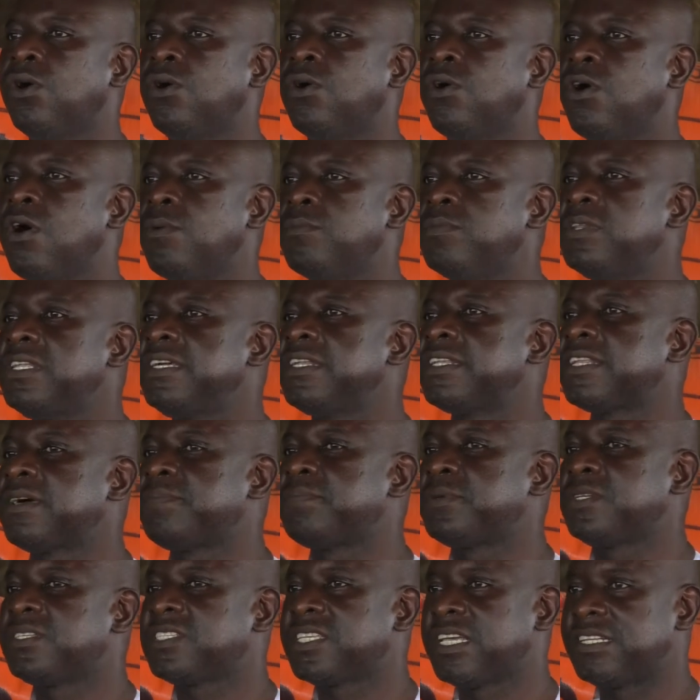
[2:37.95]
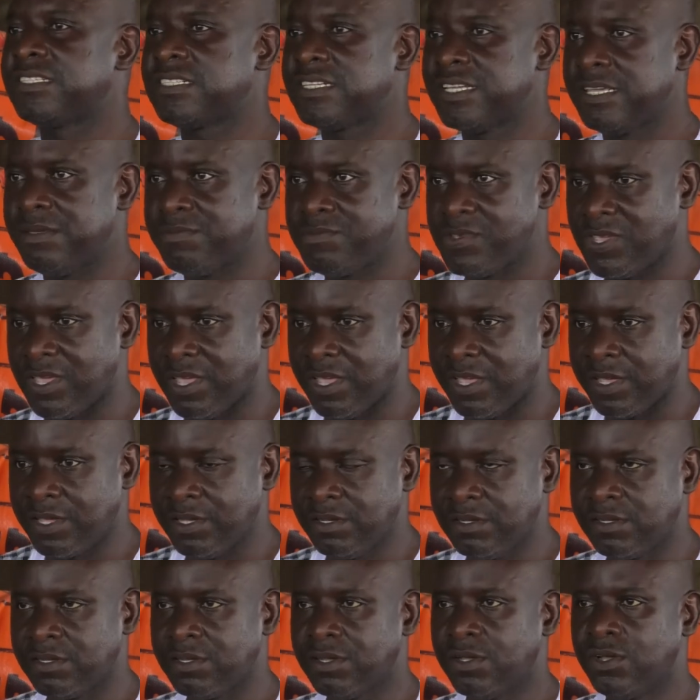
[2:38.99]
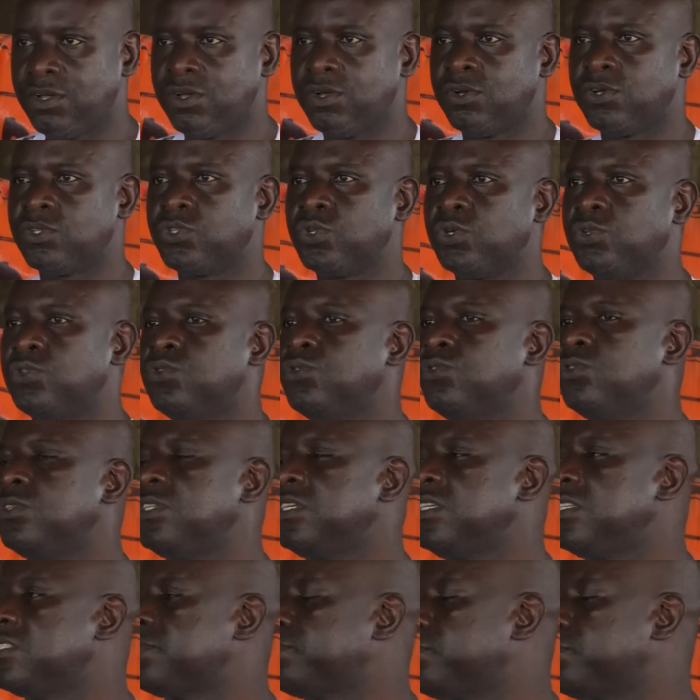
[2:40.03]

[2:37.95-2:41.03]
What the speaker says: humbly represent him here to do this